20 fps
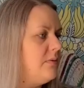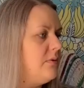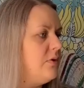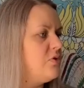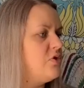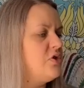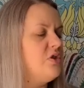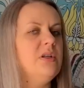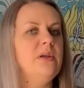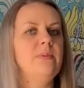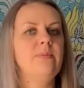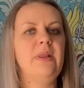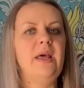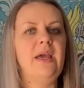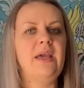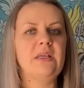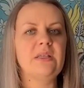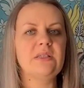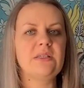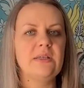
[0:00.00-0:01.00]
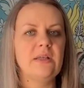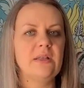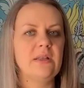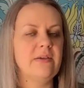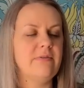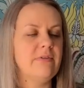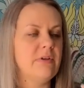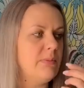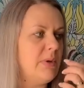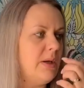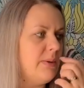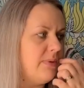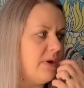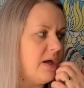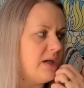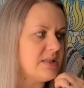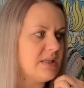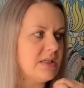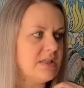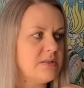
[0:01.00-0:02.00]
usually blankets then live in my
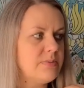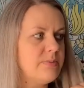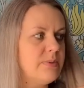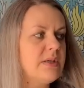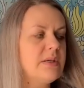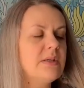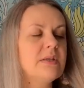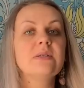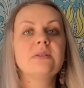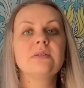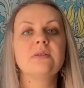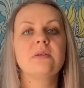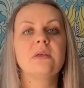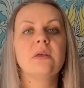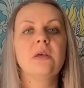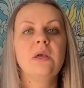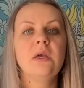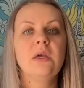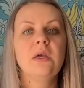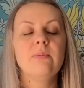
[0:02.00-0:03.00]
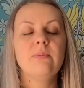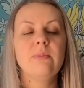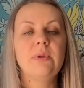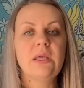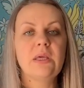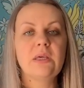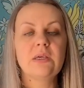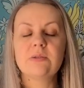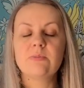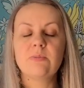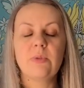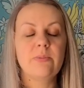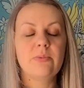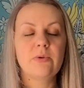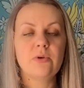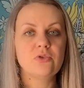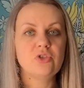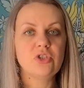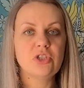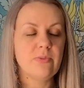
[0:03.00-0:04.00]
baskets because my
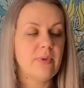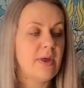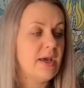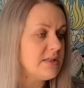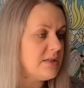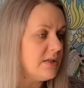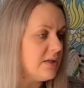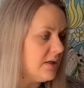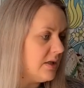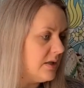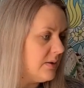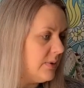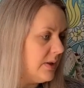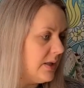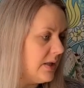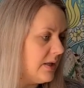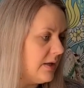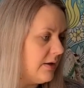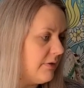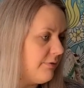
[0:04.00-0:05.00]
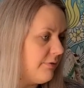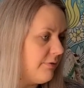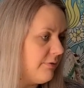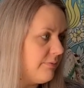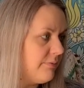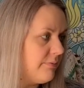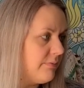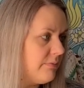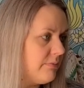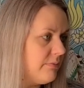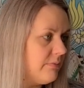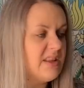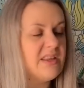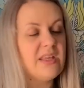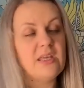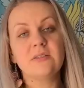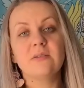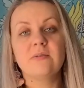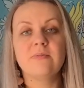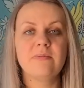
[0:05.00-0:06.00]
project bags are not big enough. But
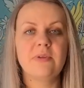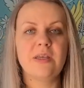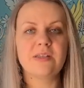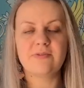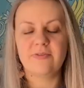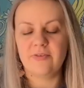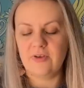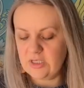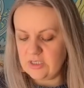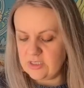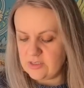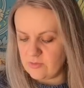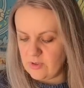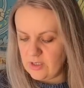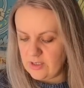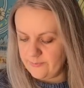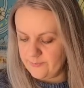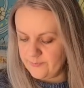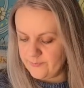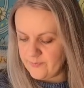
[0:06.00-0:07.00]
that's fine as well.